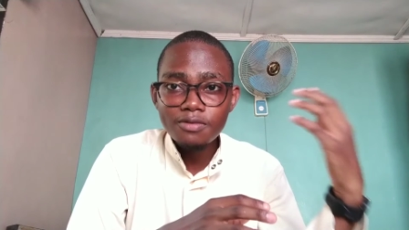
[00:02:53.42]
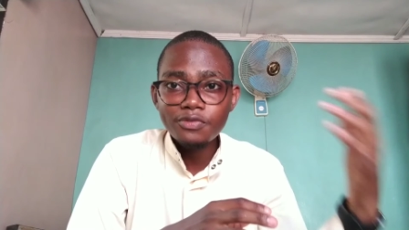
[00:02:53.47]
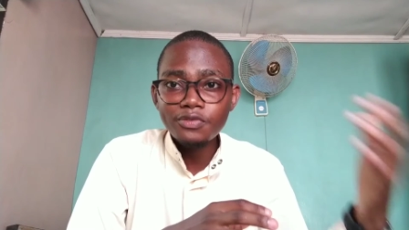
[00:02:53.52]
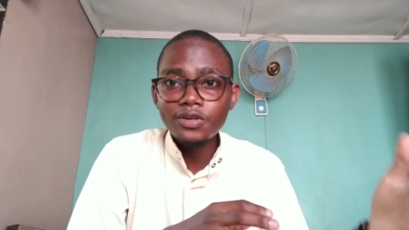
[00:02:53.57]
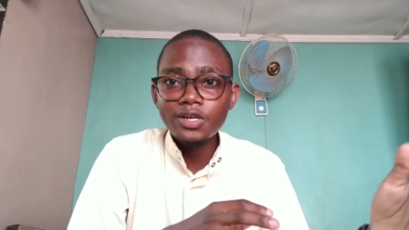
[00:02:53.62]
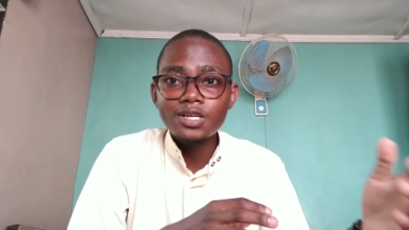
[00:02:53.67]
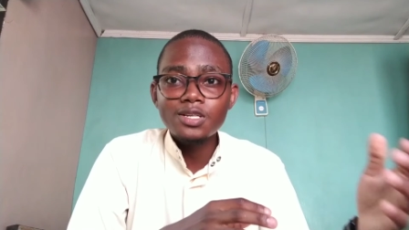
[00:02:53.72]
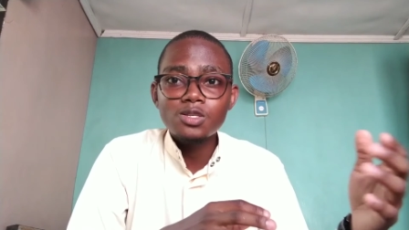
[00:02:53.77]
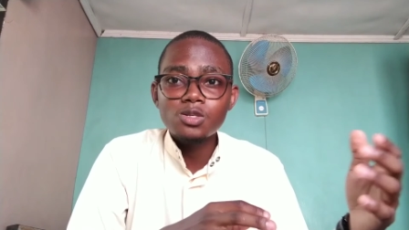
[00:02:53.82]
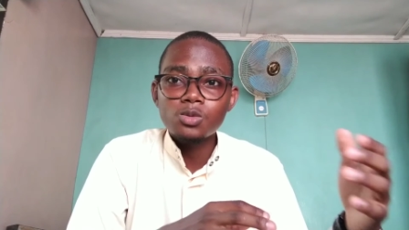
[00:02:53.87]

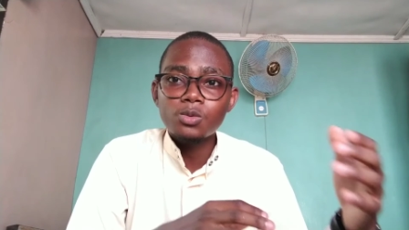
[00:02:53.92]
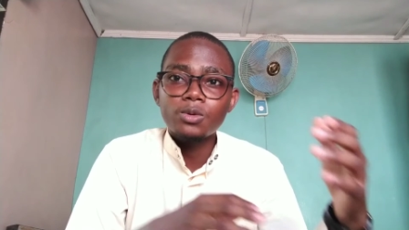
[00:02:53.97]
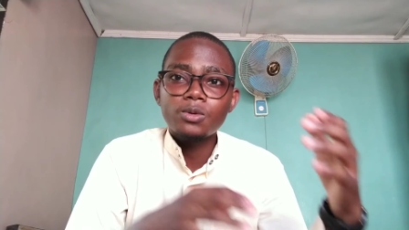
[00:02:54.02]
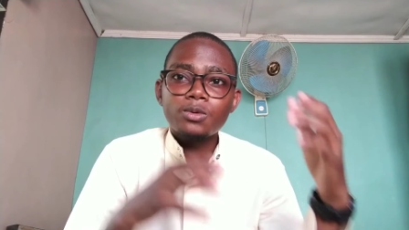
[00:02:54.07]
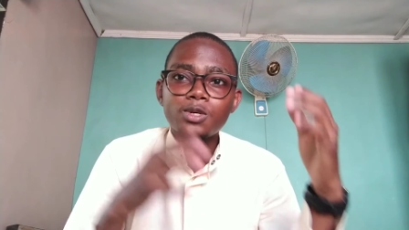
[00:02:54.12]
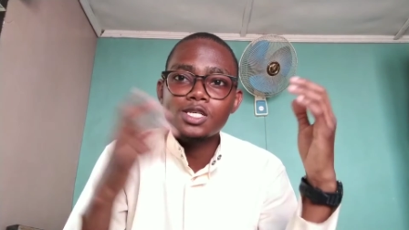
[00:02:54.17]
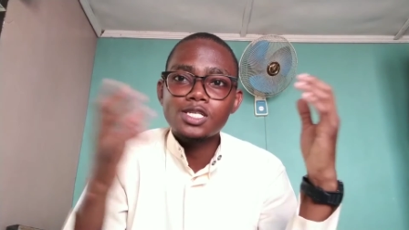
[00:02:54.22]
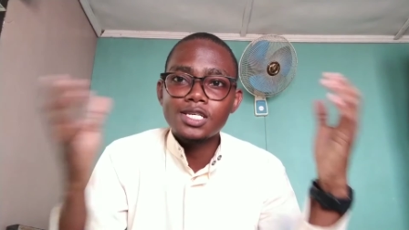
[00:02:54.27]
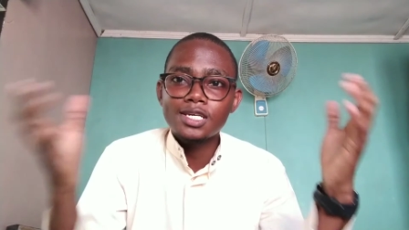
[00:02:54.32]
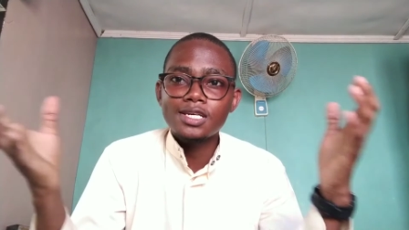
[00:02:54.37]
friends,
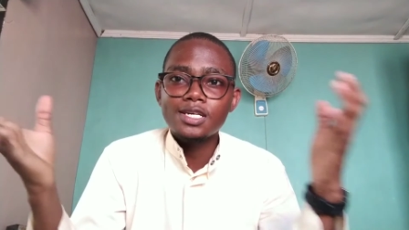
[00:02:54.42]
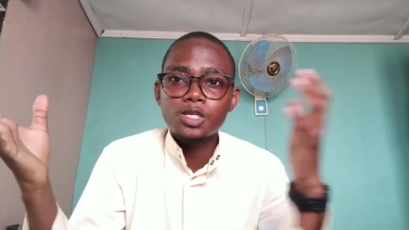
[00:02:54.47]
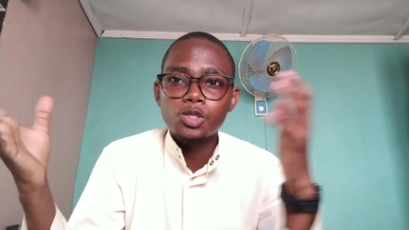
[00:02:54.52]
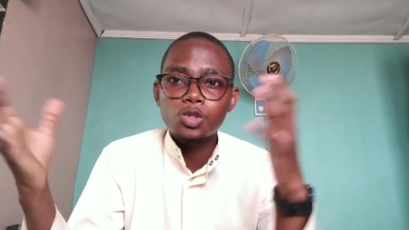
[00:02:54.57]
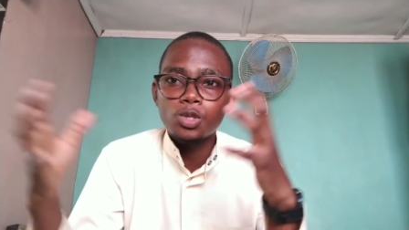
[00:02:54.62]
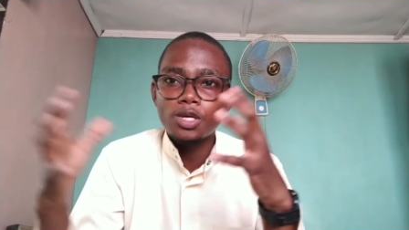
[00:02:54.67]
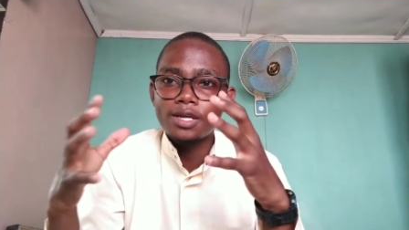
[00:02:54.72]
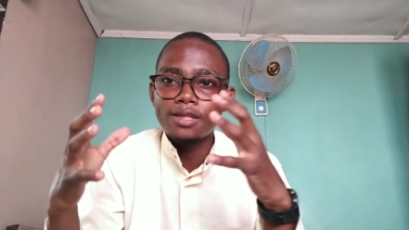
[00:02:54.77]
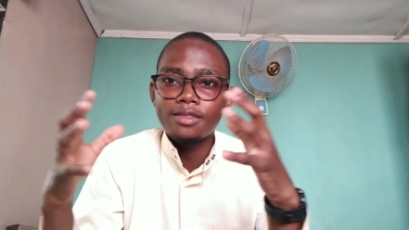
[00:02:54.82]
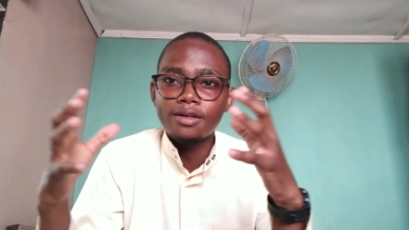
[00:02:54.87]
when we're studying
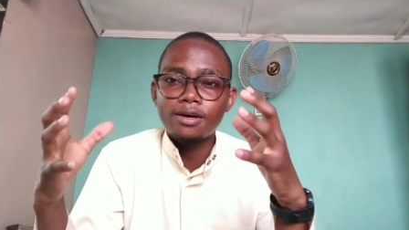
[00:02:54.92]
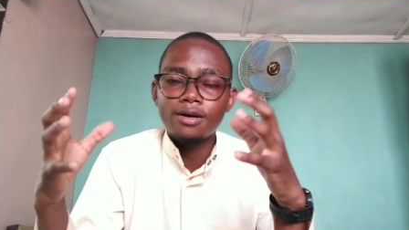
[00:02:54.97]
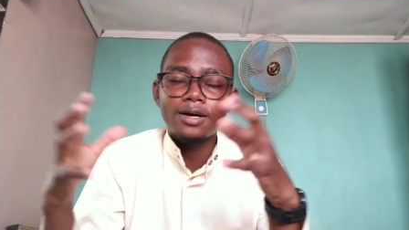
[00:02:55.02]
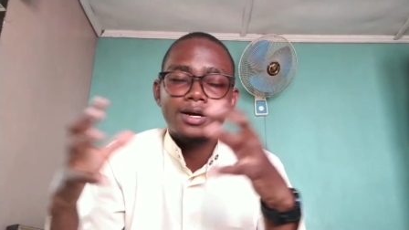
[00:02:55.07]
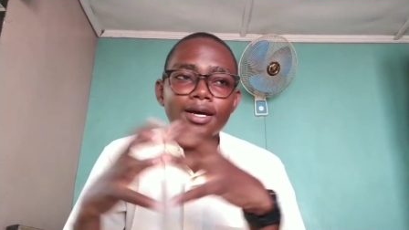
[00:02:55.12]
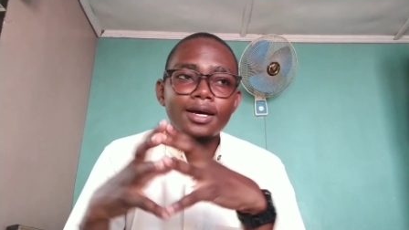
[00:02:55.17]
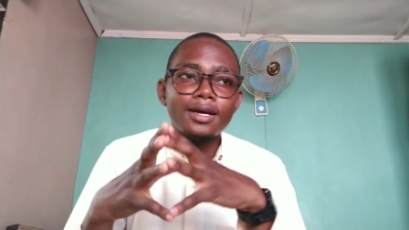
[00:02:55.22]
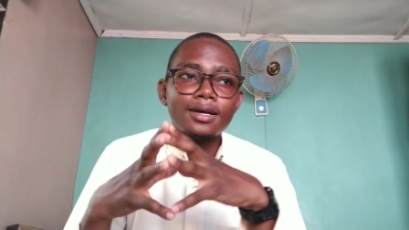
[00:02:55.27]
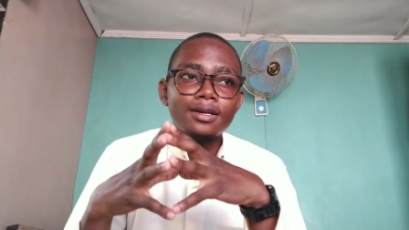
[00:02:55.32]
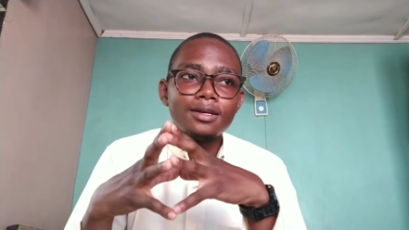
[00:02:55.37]

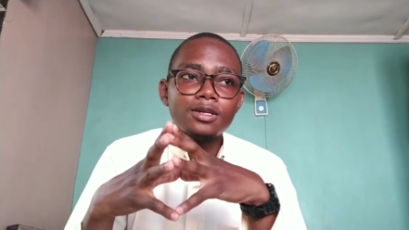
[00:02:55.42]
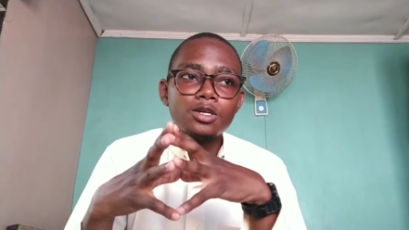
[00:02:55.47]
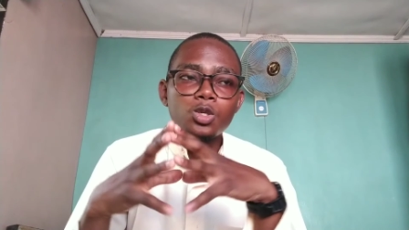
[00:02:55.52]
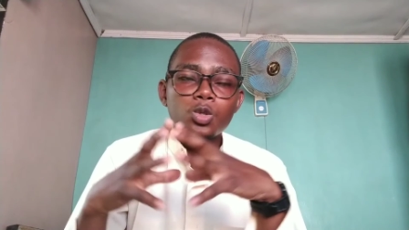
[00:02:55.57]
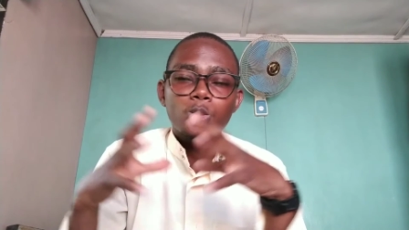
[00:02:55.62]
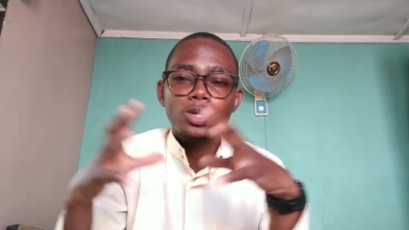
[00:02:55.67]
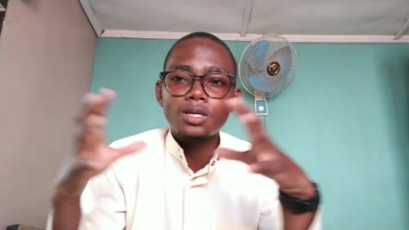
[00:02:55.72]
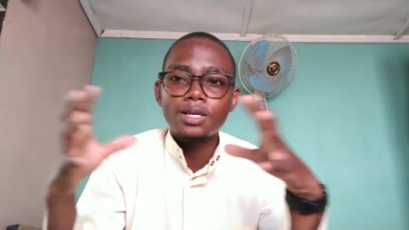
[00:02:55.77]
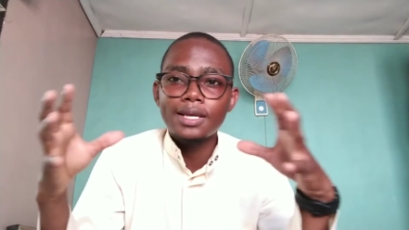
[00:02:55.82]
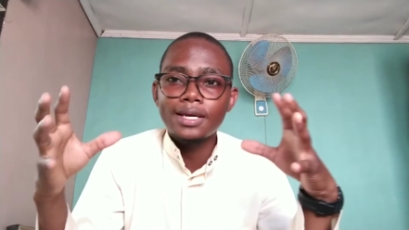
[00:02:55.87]
together and
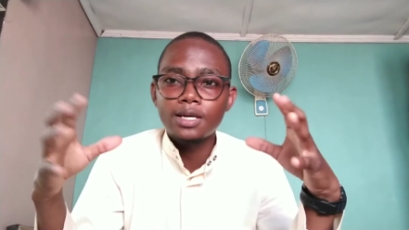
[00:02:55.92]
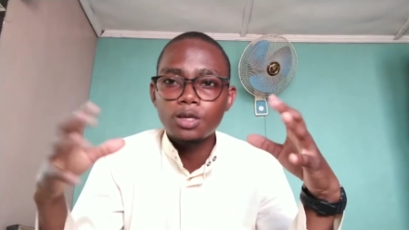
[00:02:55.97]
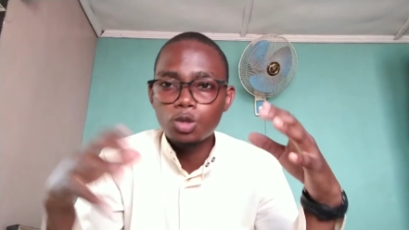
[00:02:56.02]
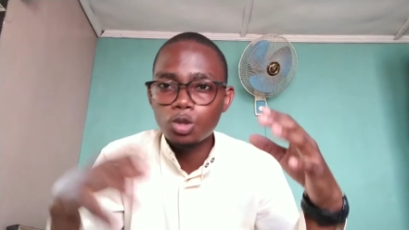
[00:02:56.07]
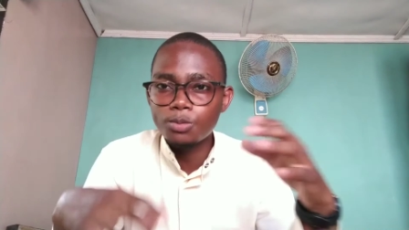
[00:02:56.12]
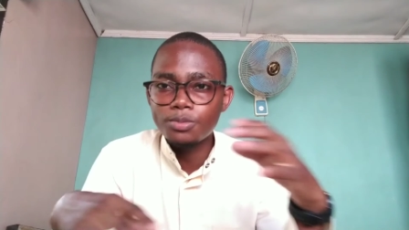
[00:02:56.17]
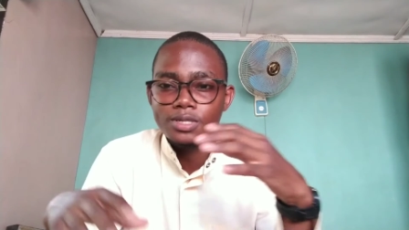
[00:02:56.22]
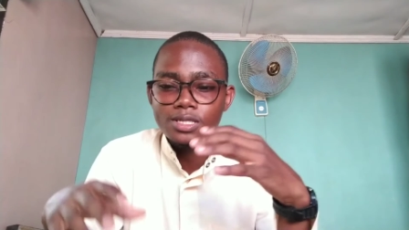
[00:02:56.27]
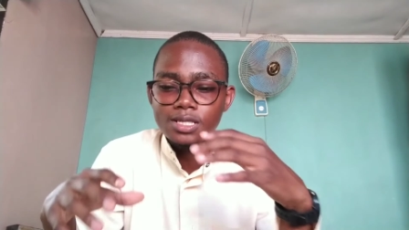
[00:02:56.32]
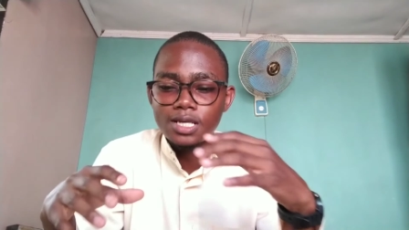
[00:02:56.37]
doing like
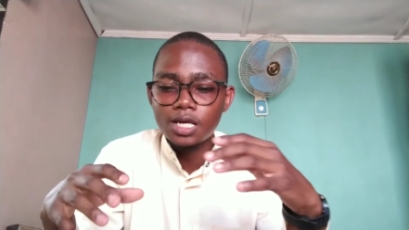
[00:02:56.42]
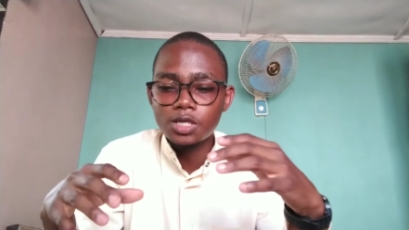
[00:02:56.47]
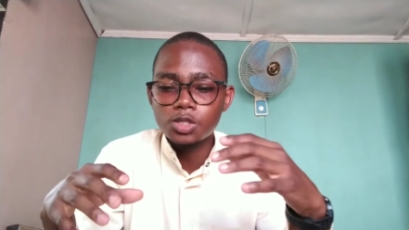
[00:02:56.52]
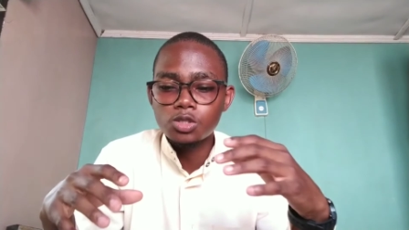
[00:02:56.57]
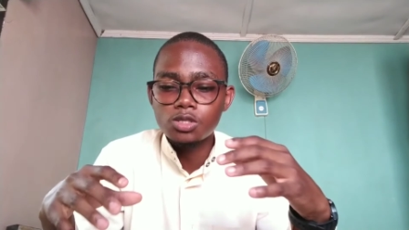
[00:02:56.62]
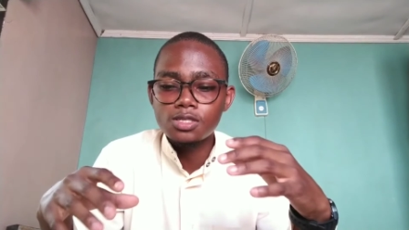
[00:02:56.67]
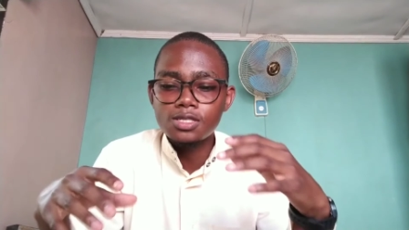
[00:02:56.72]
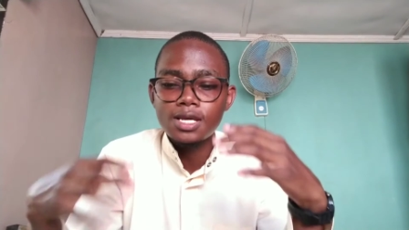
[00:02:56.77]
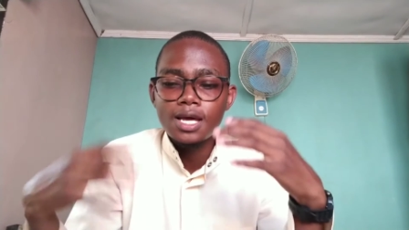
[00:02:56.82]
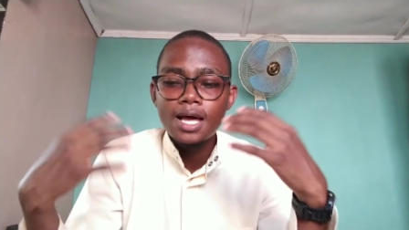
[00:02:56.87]
group
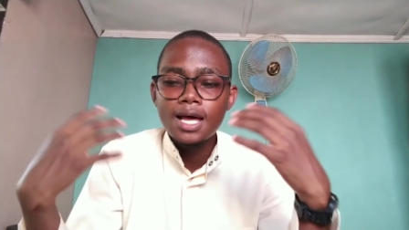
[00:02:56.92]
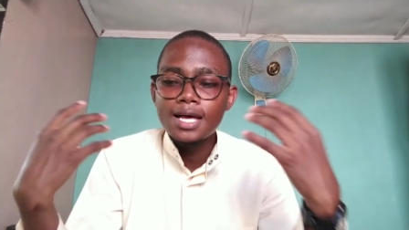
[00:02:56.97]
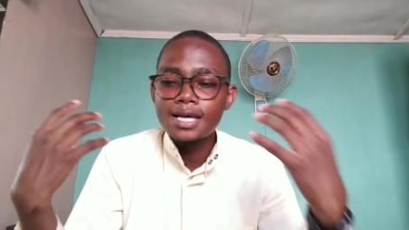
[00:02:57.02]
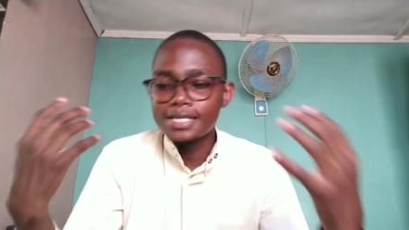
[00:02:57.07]
discussions,